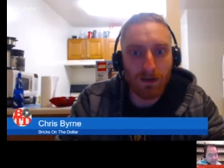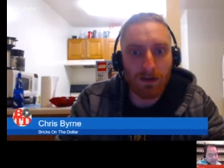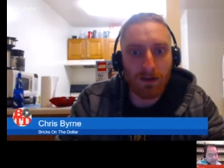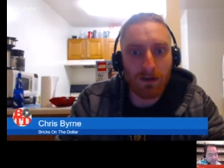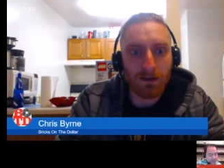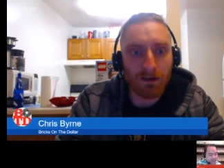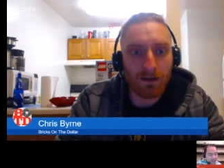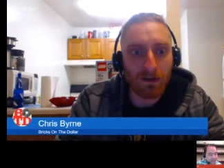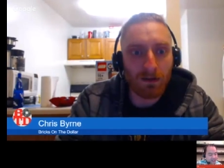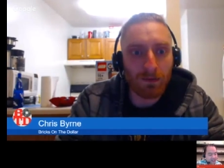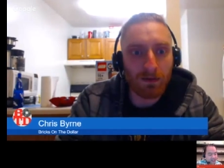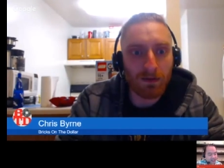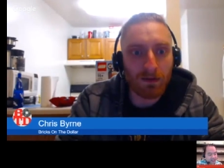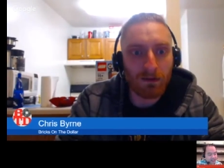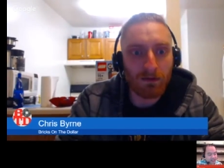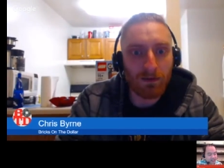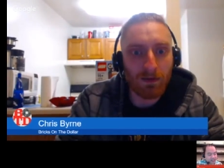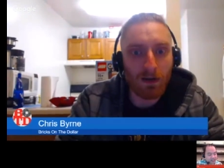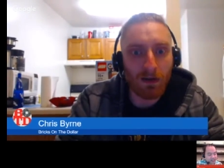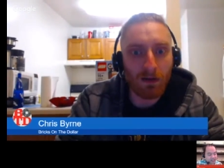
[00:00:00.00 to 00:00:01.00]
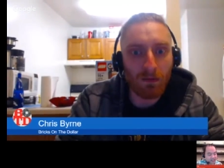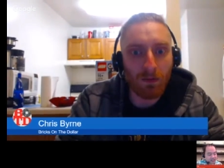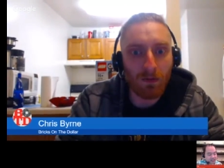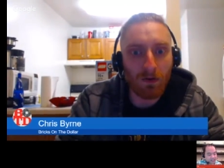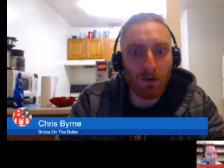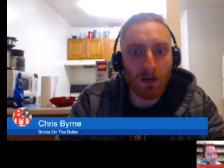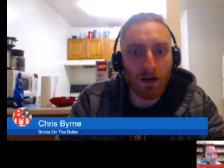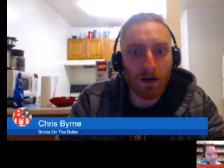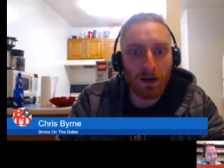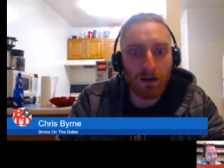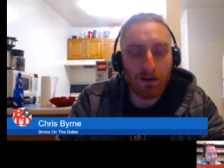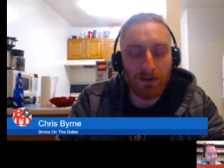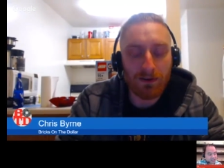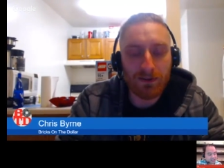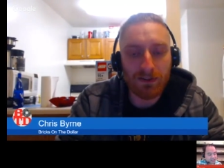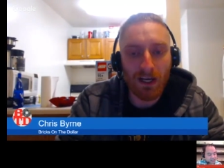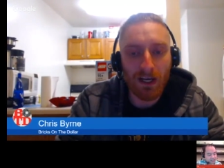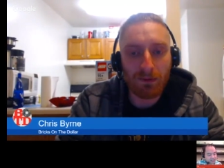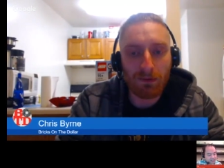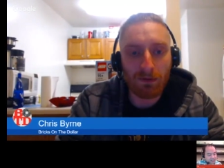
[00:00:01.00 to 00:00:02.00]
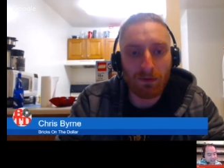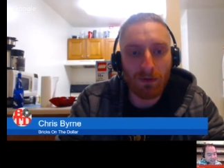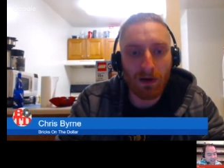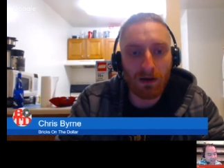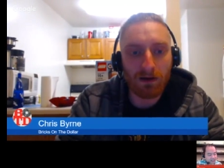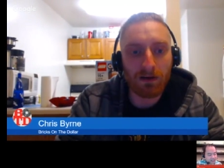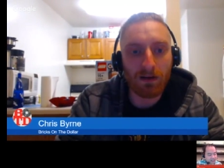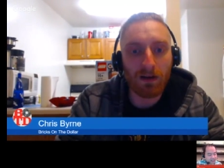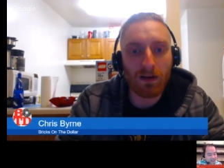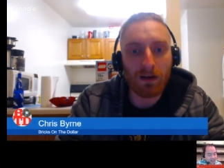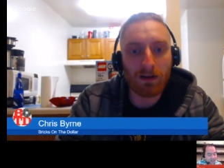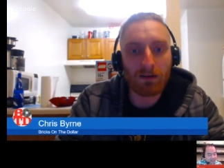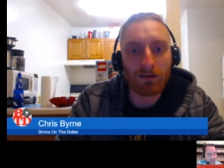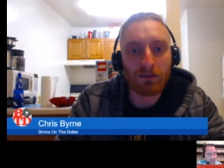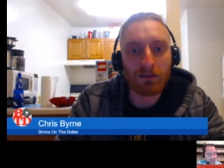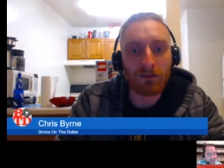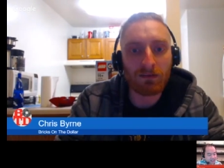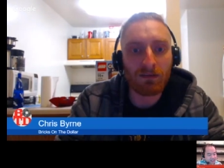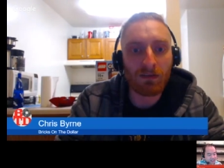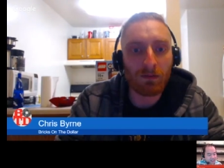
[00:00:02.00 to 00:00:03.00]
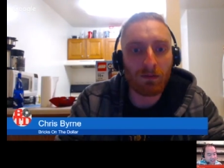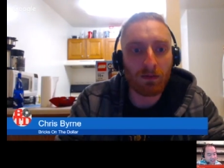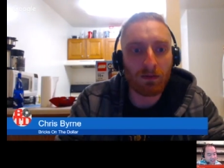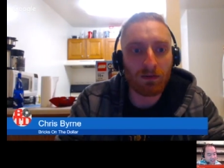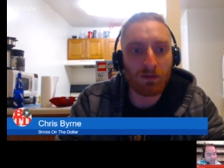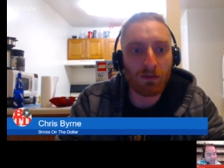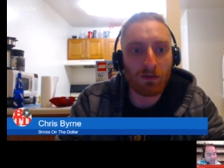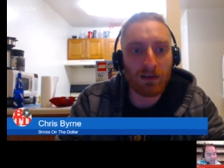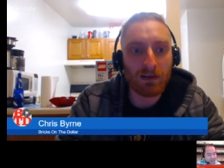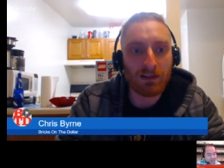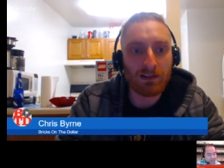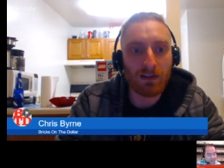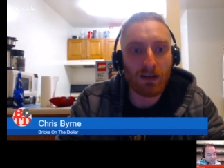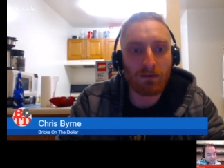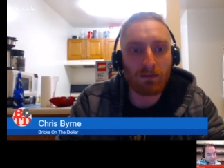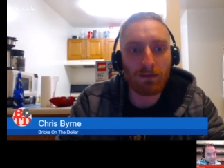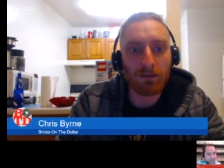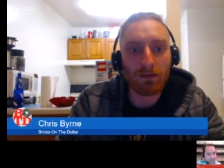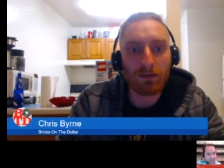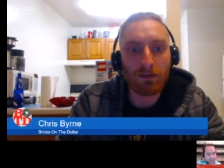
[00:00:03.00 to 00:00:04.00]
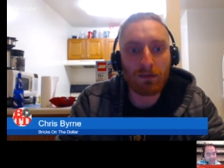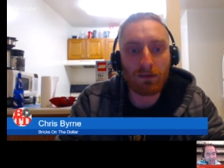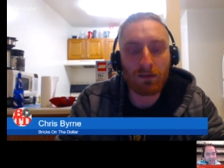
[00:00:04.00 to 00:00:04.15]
and it'll be available on Cyber Monday, November 27th.